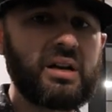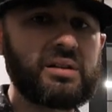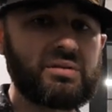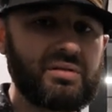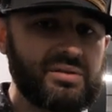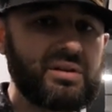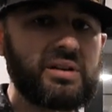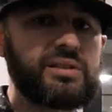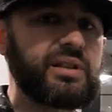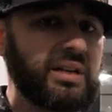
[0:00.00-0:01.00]
Uh, so these are
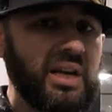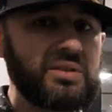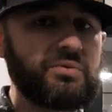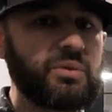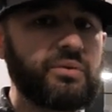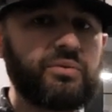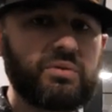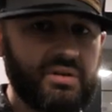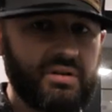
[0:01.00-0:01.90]
gonna stay nice for you for a